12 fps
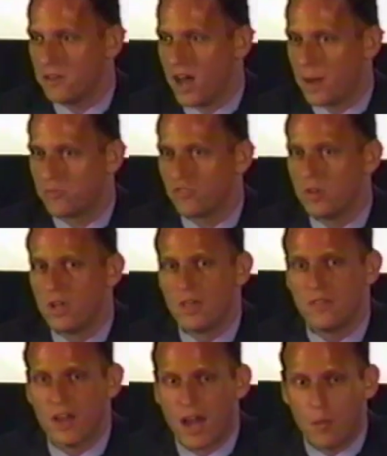an option.
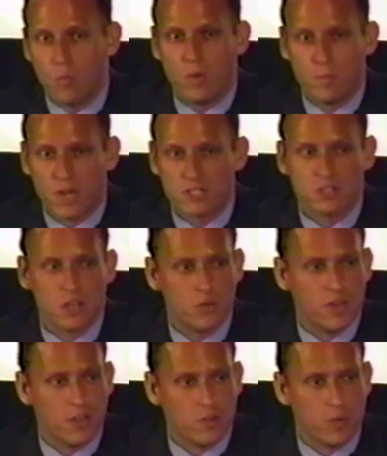We must go
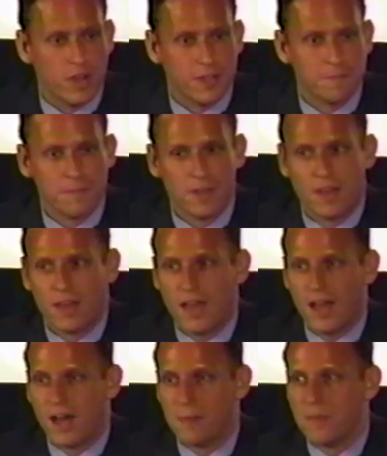the other way.
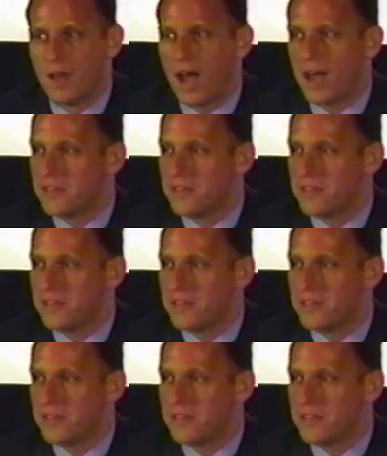I